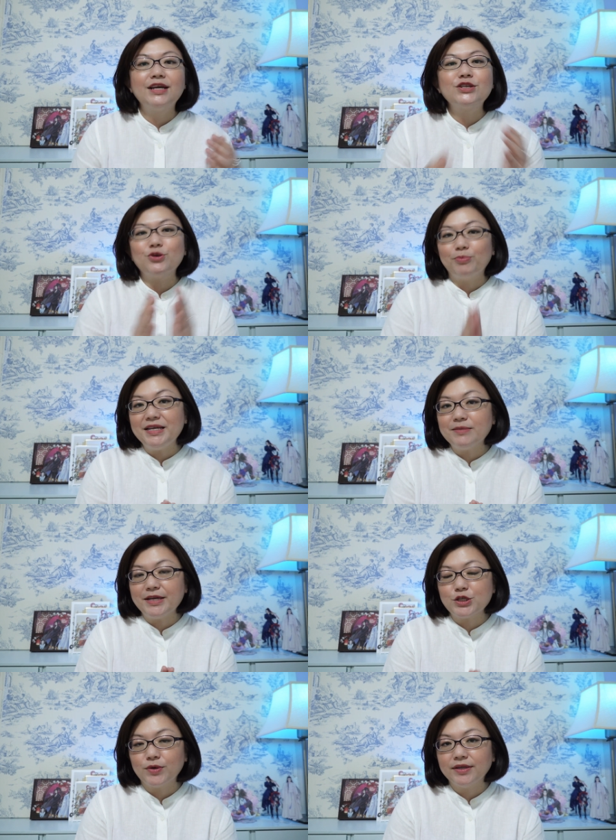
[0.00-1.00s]
So please
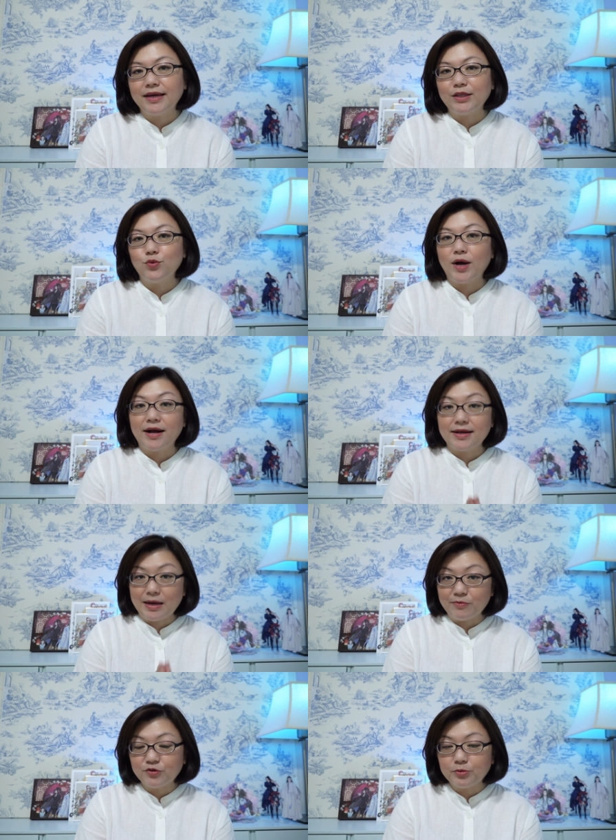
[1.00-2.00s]
make sure that you are
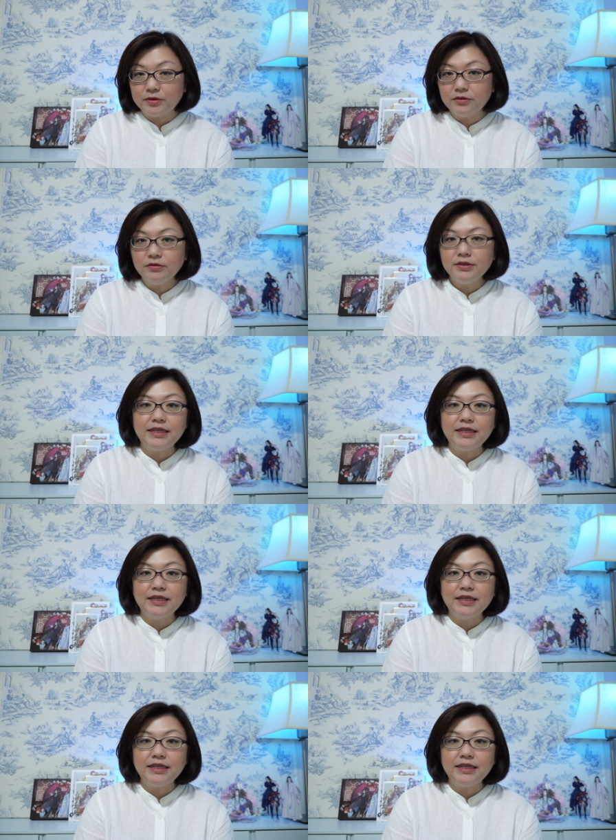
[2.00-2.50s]
comfortable